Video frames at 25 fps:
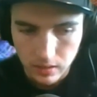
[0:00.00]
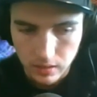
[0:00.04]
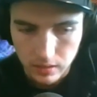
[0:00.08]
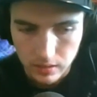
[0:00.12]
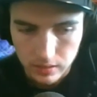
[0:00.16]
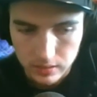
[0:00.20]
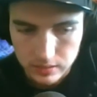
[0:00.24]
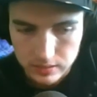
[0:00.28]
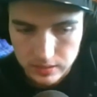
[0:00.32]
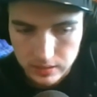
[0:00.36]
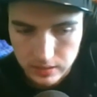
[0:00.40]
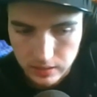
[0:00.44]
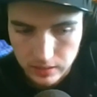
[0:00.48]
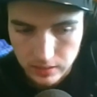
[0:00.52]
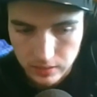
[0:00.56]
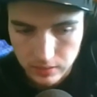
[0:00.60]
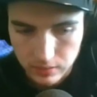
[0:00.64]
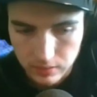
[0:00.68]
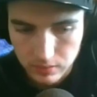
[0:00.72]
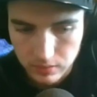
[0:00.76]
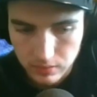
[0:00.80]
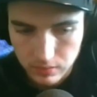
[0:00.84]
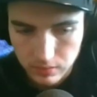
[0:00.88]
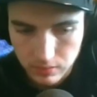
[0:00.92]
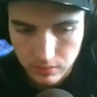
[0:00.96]
Let's see.
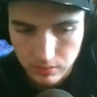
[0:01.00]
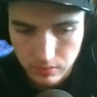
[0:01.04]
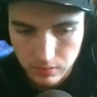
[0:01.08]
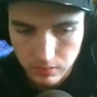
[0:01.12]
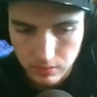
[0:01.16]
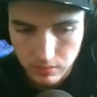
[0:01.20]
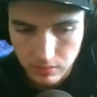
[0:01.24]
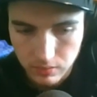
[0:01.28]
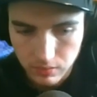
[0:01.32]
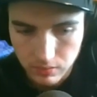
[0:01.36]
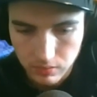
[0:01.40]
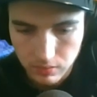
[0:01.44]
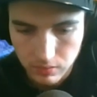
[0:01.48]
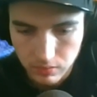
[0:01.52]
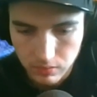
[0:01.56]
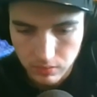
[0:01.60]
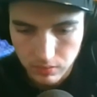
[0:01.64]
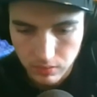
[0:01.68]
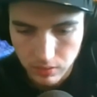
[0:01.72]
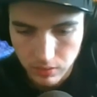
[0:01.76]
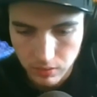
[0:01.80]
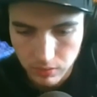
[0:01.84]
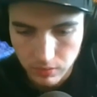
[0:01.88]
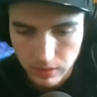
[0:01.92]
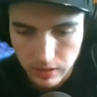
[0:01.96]

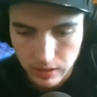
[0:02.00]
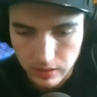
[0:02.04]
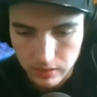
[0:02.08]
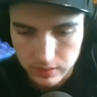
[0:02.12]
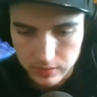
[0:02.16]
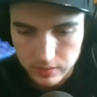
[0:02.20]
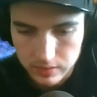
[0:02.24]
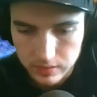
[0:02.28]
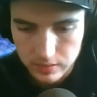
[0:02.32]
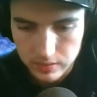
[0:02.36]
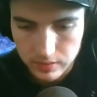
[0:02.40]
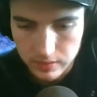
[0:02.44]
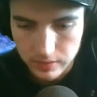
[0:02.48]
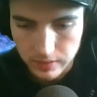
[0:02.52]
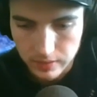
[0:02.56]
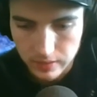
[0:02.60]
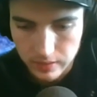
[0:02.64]
Who else?